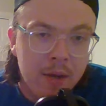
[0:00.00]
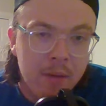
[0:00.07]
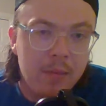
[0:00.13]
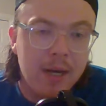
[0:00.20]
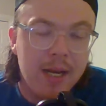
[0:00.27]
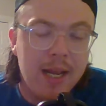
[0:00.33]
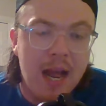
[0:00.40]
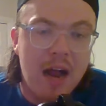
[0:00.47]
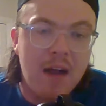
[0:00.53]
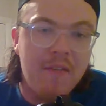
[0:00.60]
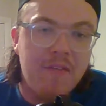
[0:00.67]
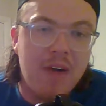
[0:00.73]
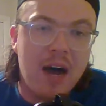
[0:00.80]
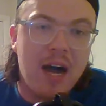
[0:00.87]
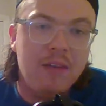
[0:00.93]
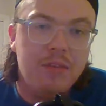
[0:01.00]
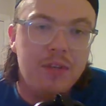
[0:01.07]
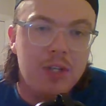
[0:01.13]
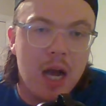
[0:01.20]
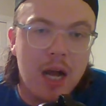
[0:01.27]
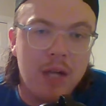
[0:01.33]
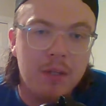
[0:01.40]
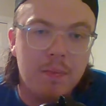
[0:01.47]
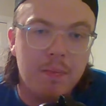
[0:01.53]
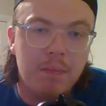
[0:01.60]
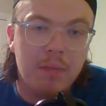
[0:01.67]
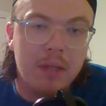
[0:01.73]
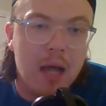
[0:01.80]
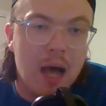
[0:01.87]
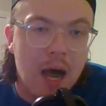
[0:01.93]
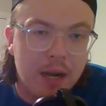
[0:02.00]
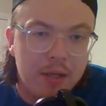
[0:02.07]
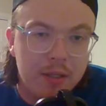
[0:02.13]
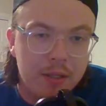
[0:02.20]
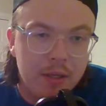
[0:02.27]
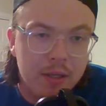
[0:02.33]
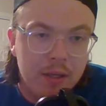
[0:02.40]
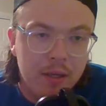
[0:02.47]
but he had 5 shots blocked